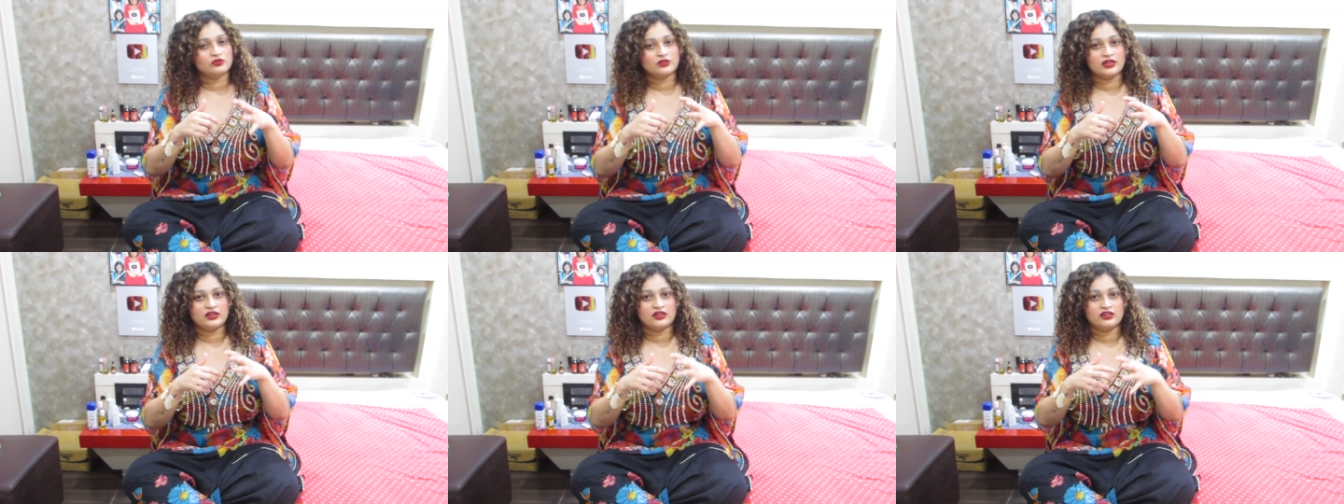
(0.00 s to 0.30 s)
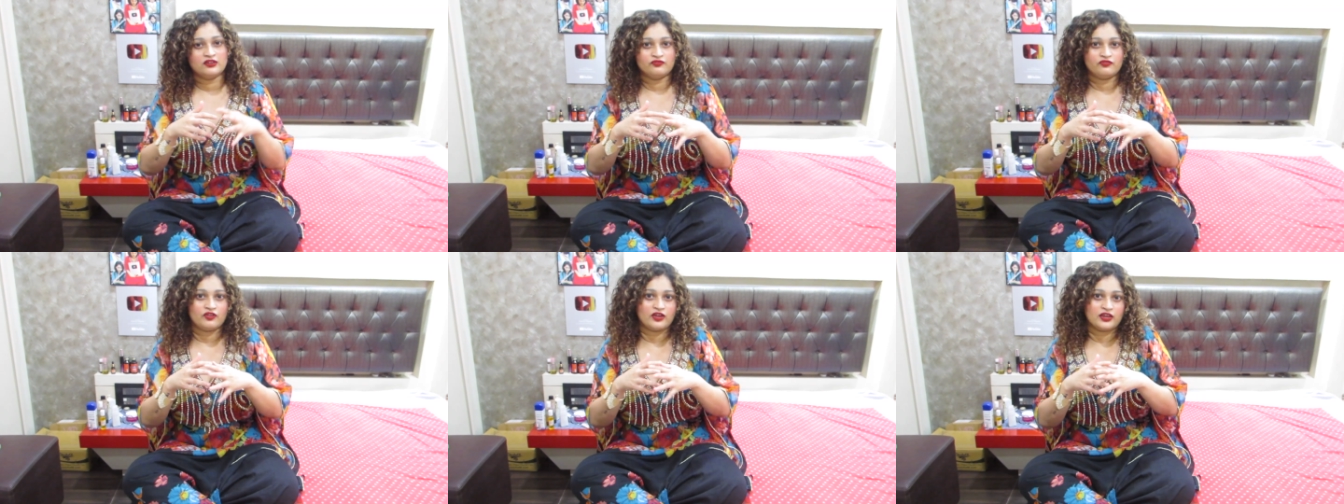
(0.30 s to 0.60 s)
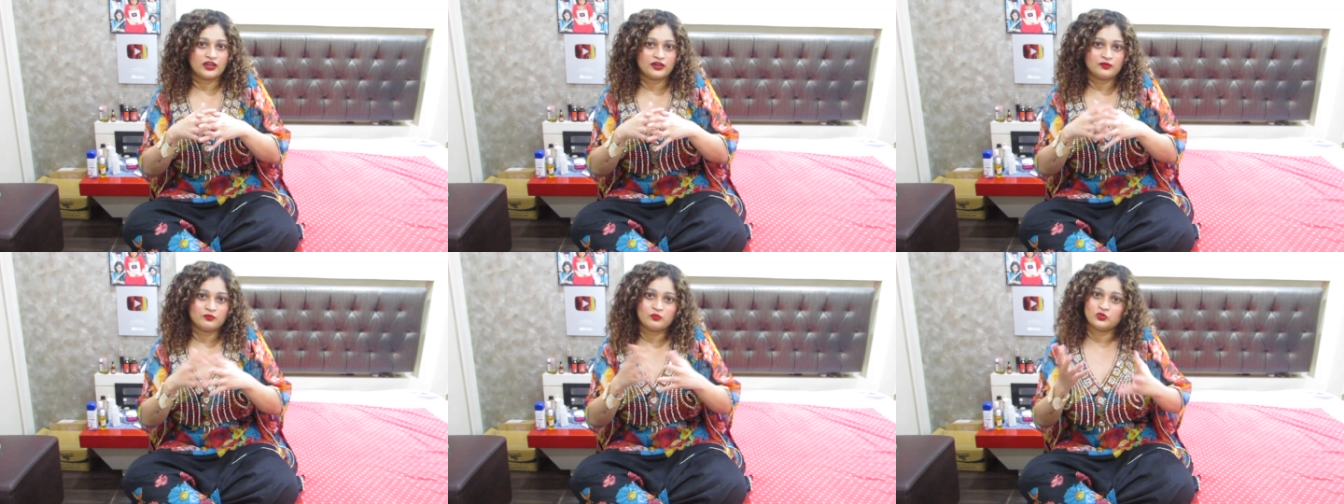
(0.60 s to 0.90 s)
Then if I
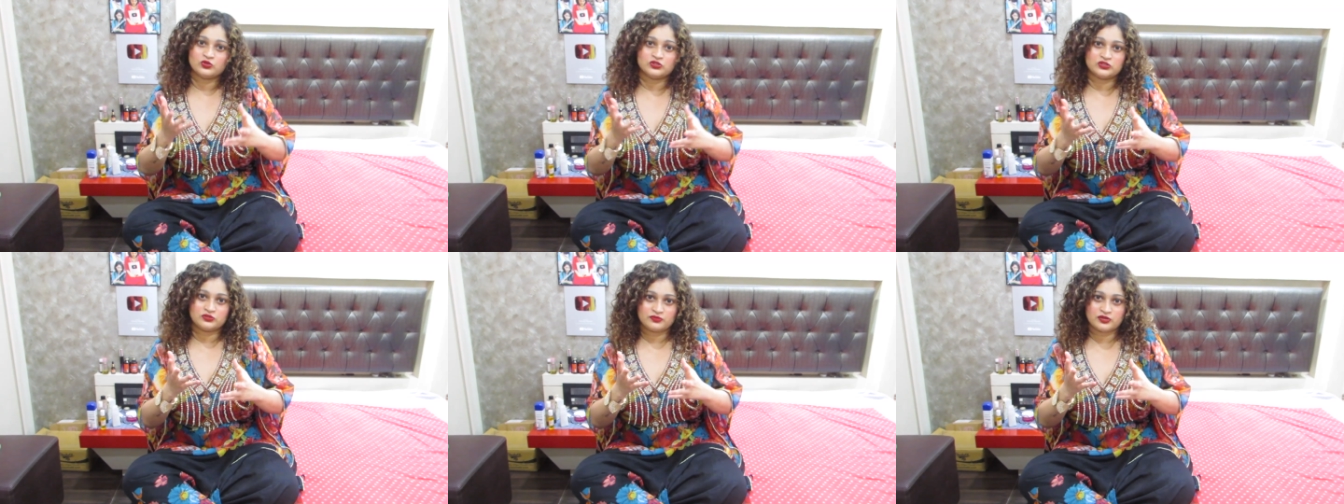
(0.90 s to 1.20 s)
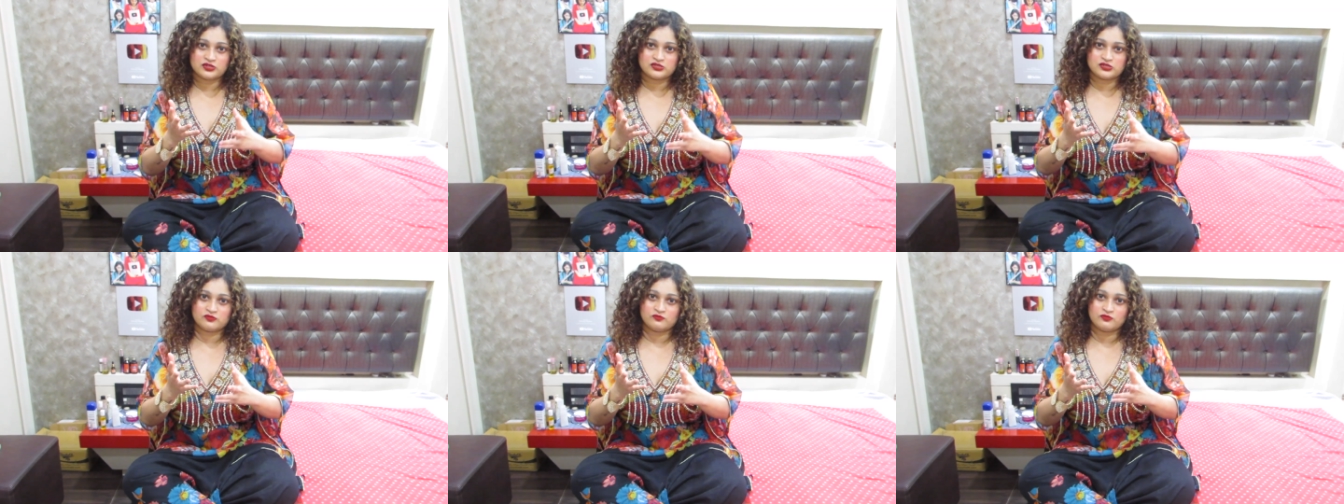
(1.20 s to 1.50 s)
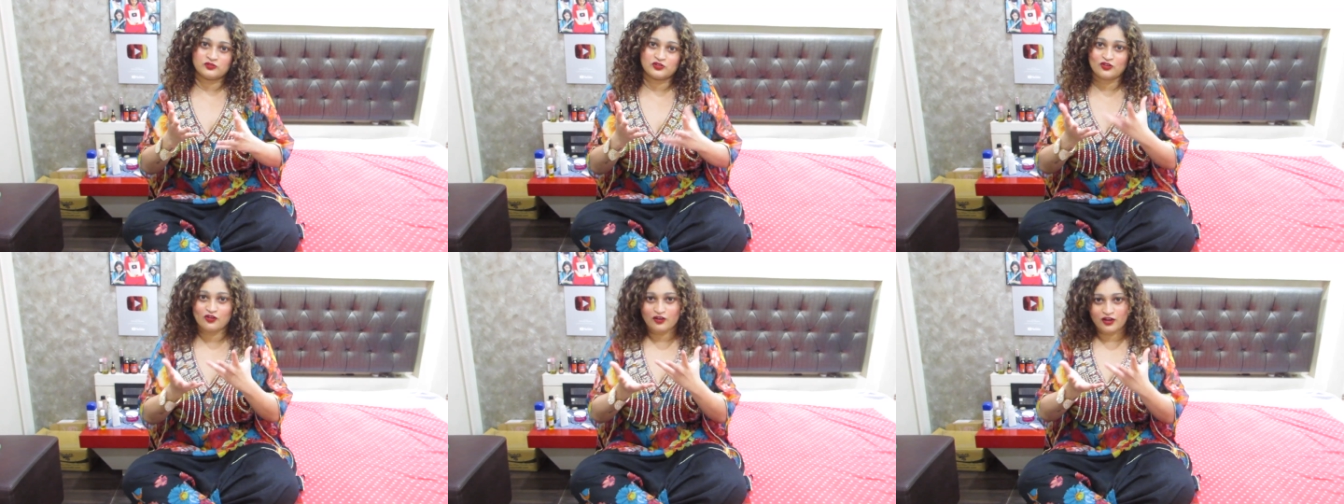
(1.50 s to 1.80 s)
get motivated
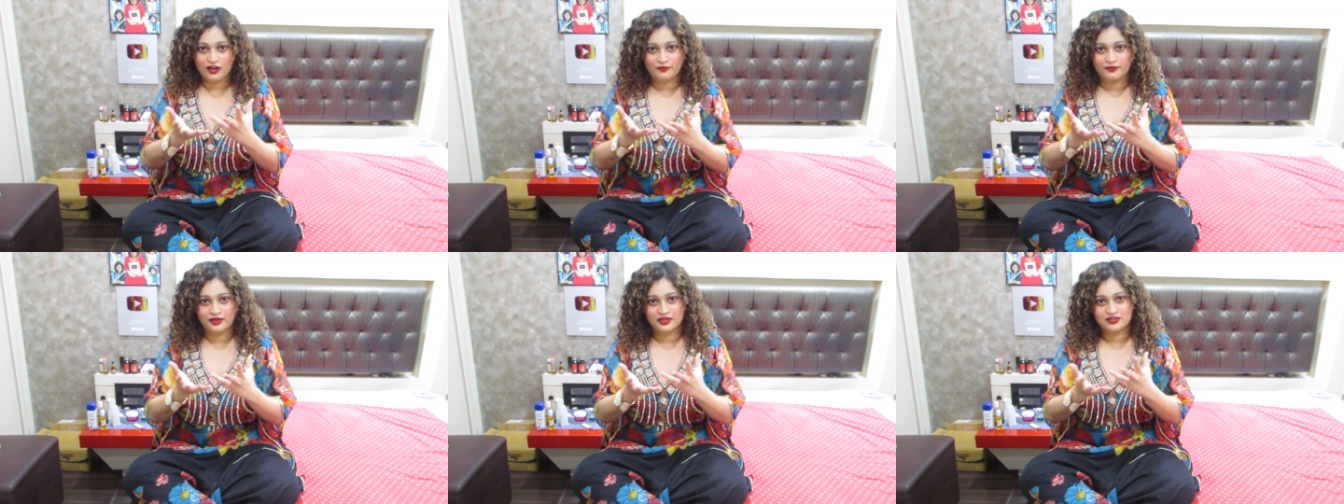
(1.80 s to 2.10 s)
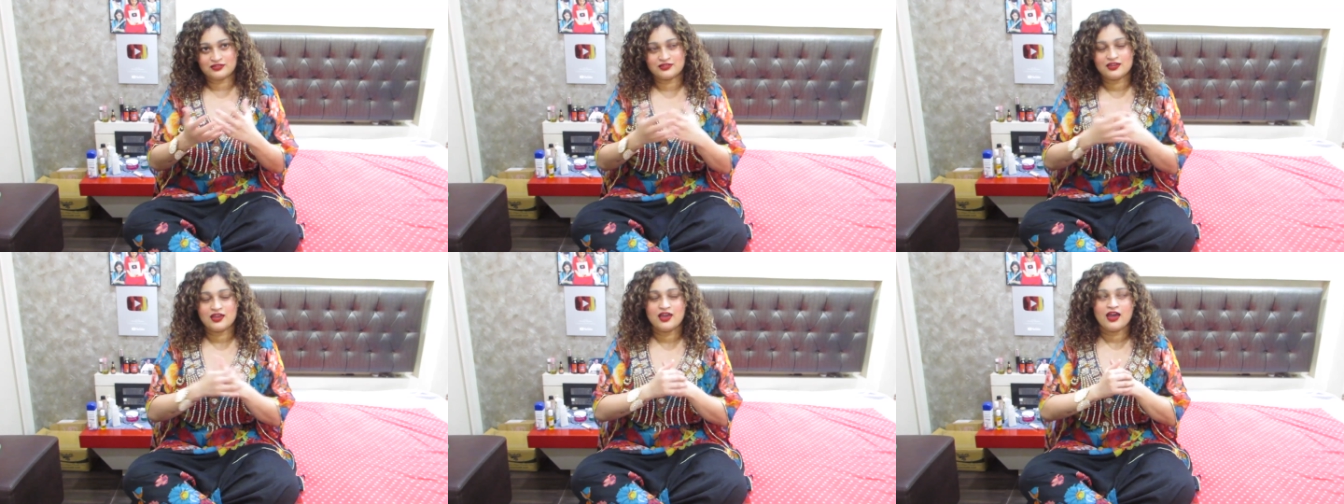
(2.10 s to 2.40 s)
with your comments,